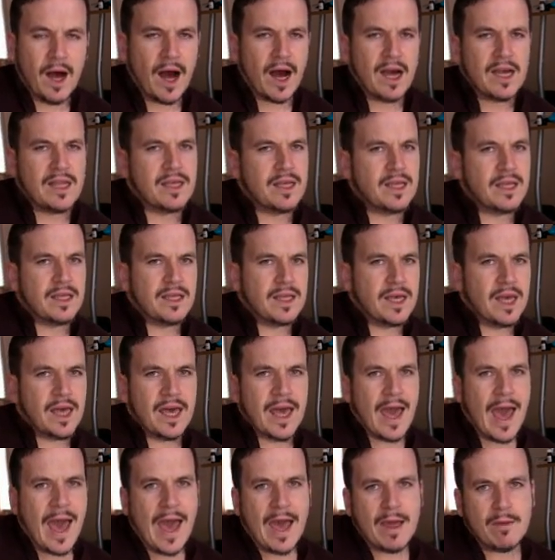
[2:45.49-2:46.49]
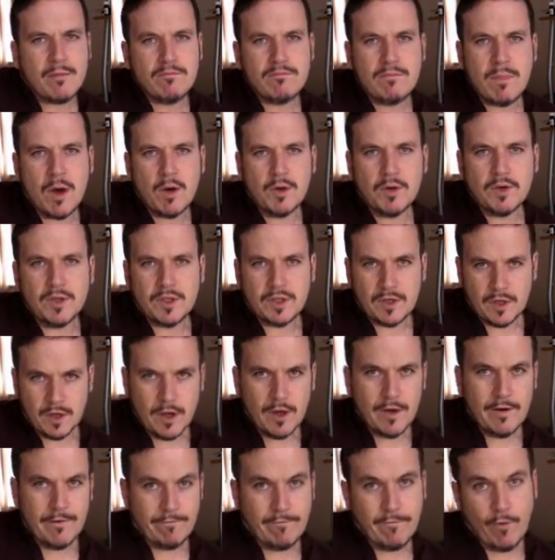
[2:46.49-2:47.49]
I think they're at most
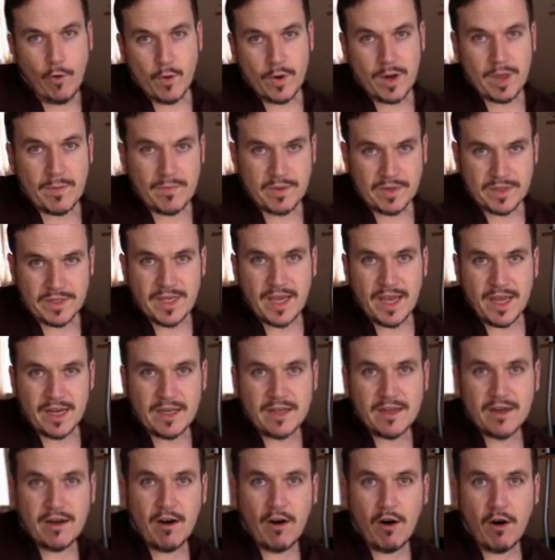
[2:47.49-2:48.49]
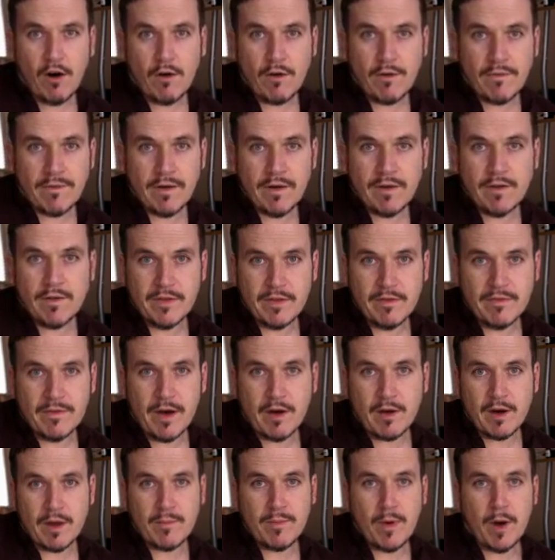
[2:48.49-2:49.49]
40% of the
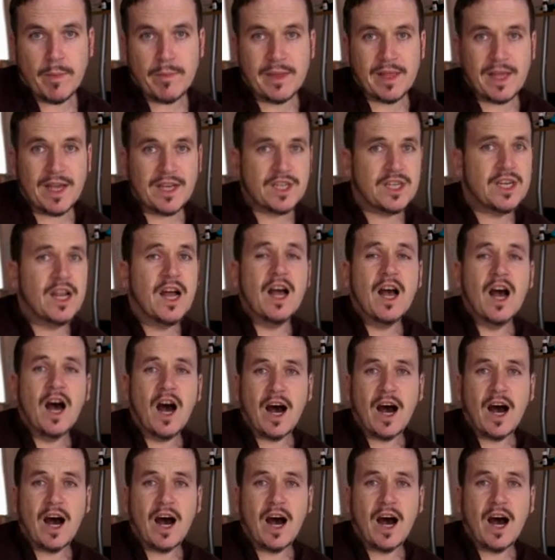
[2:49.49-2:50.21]
voting population.